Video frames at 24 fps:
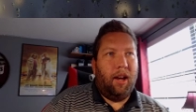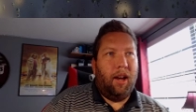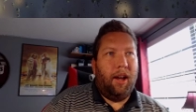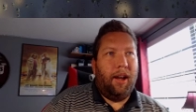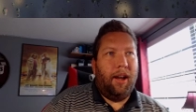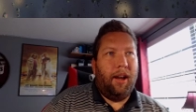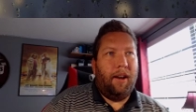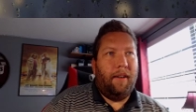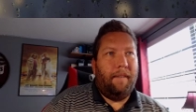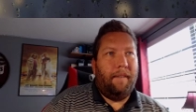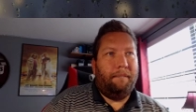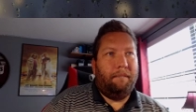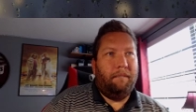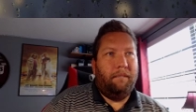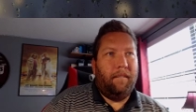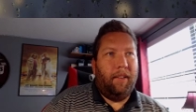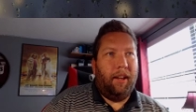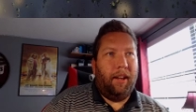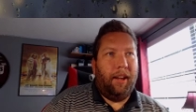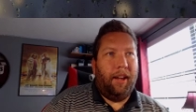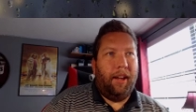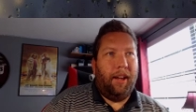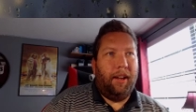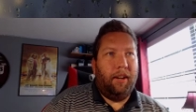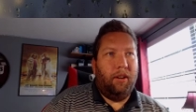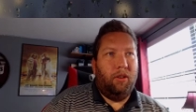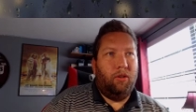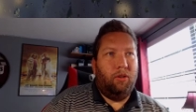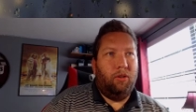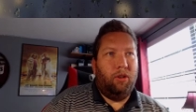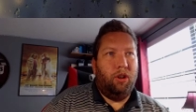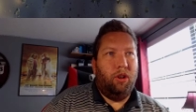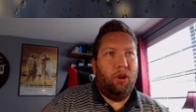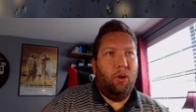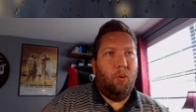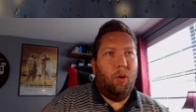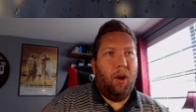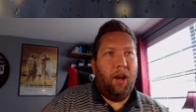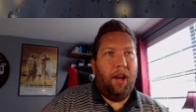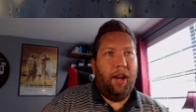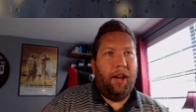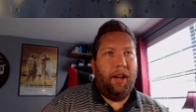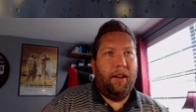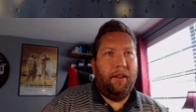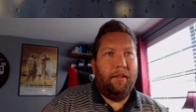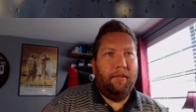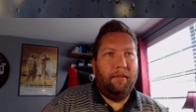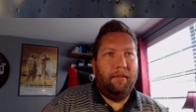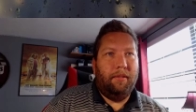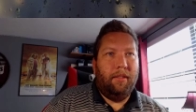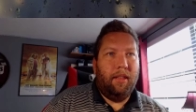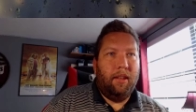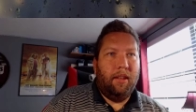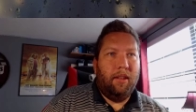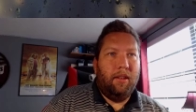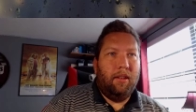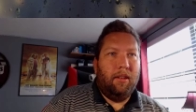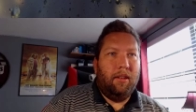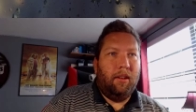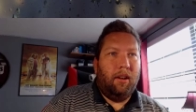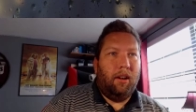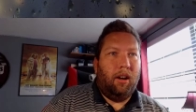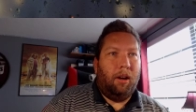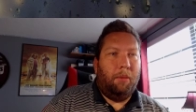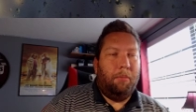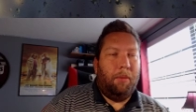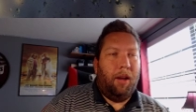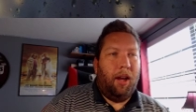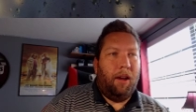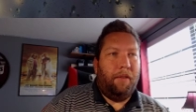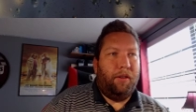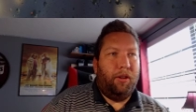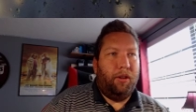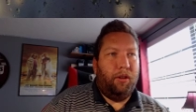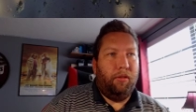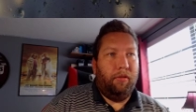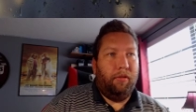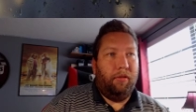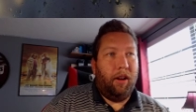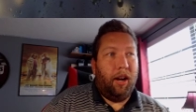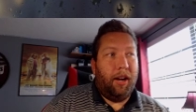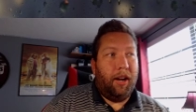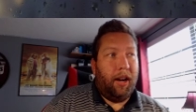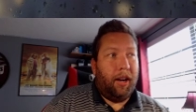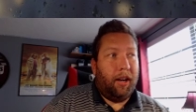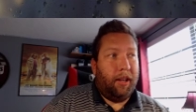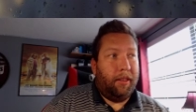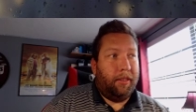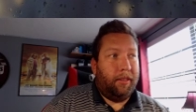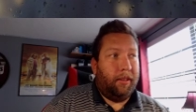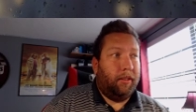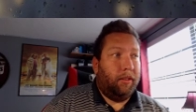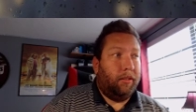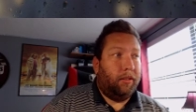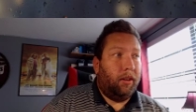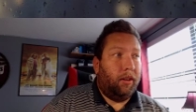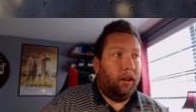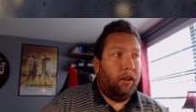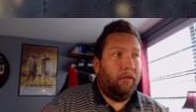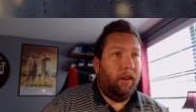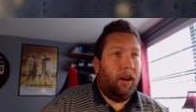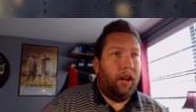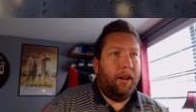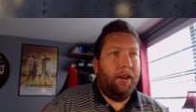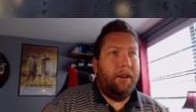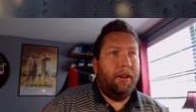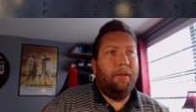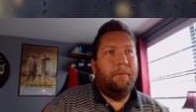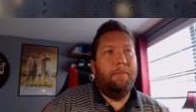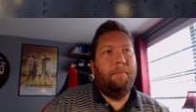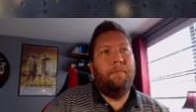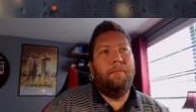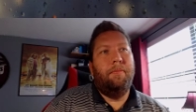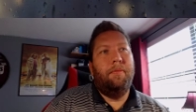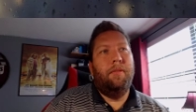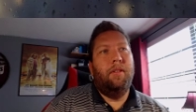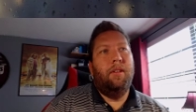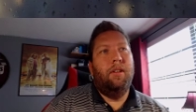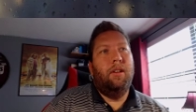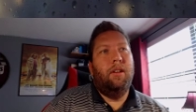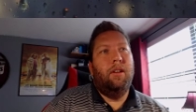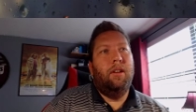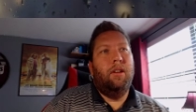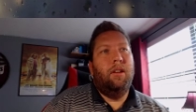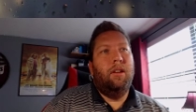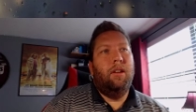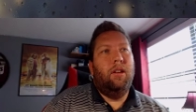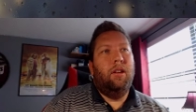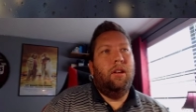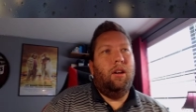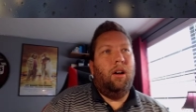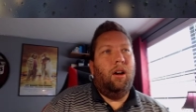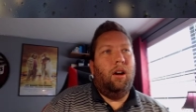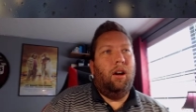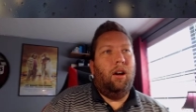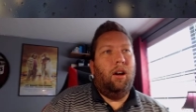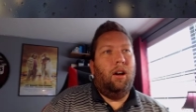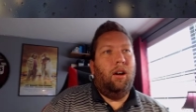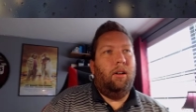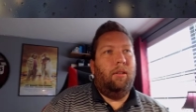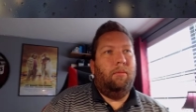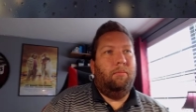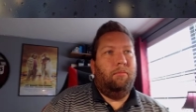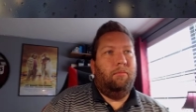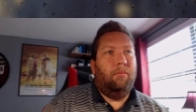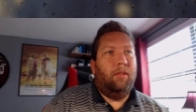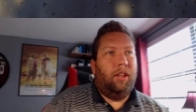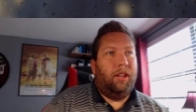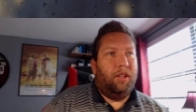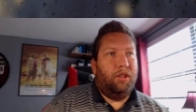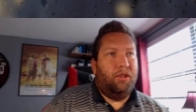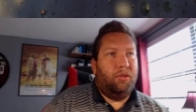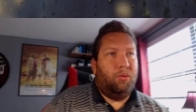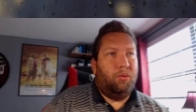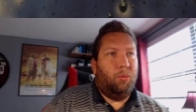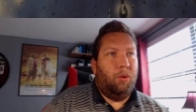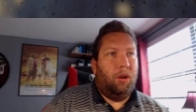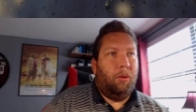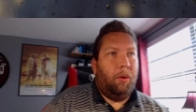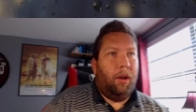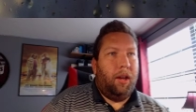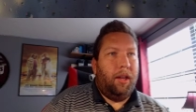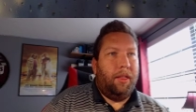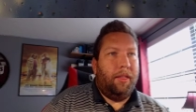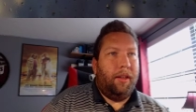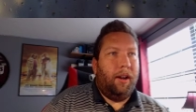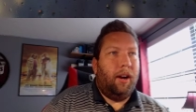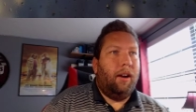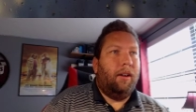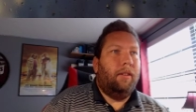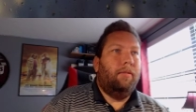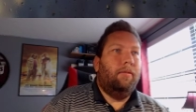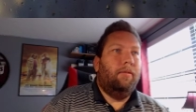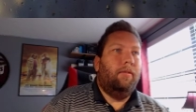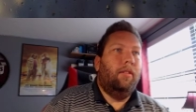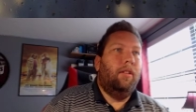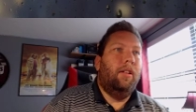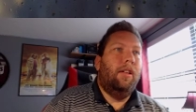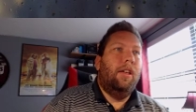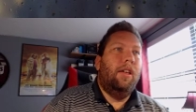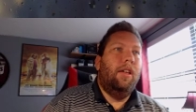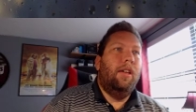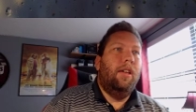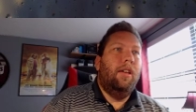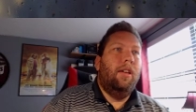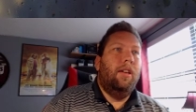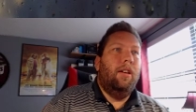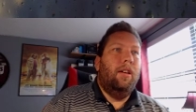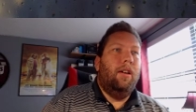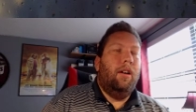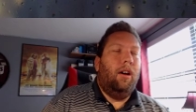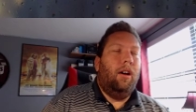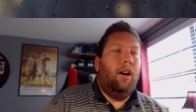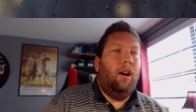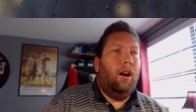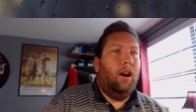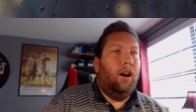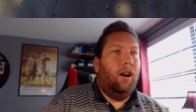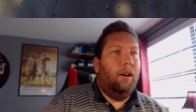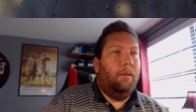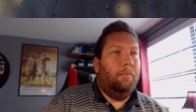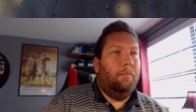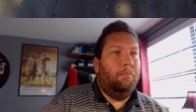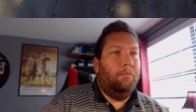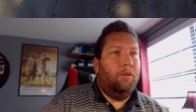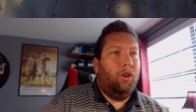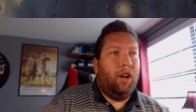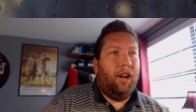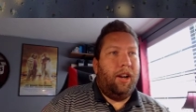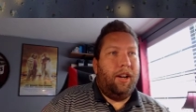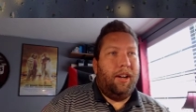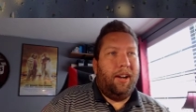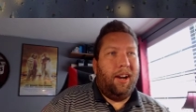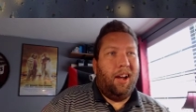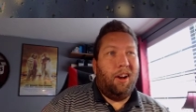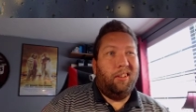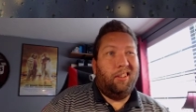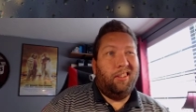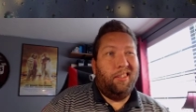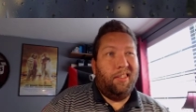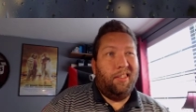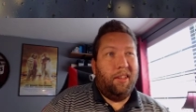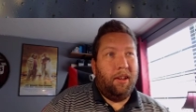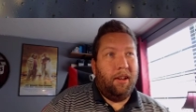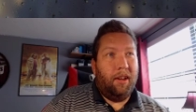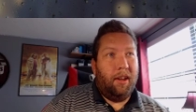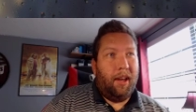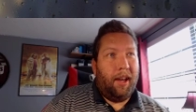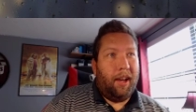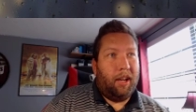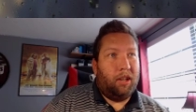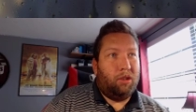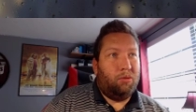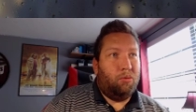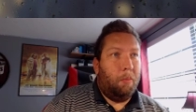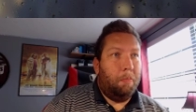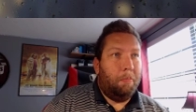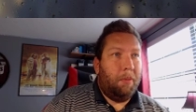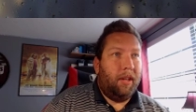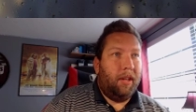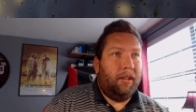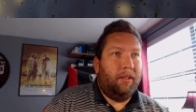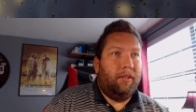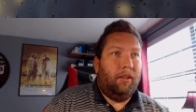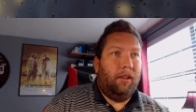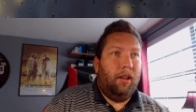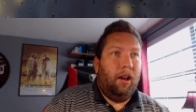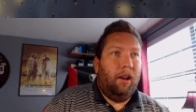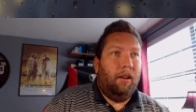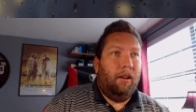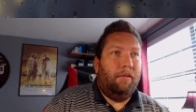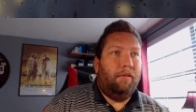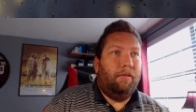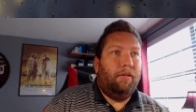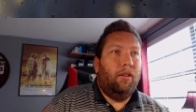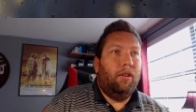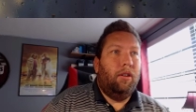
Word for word: out and it'll go away um, after you've read anything that's unread um, like it just went away there um, alright now to the actual big stuff